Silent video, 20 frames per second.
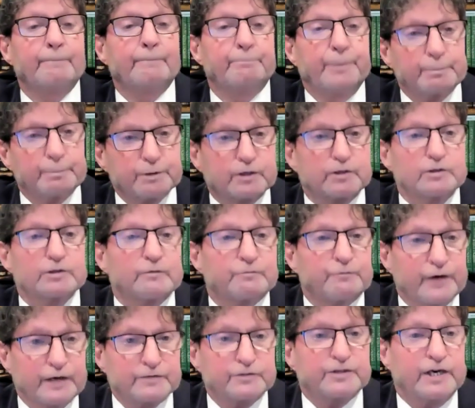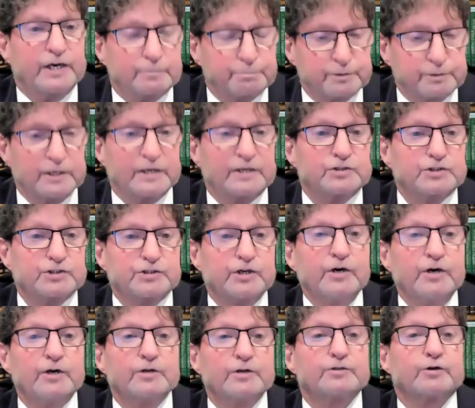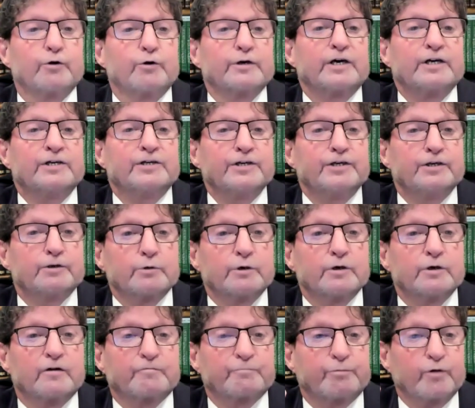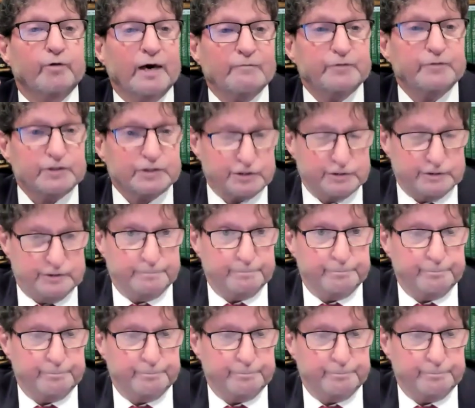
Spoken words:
biblical event take place during an era of prophecy?